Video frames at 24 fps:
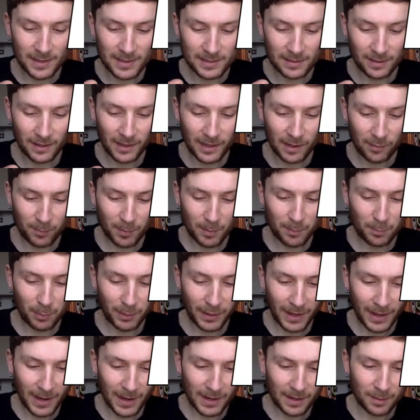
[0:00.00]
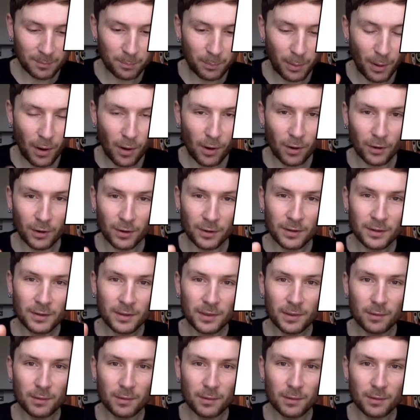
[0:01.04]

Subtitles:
I've been playing Pong.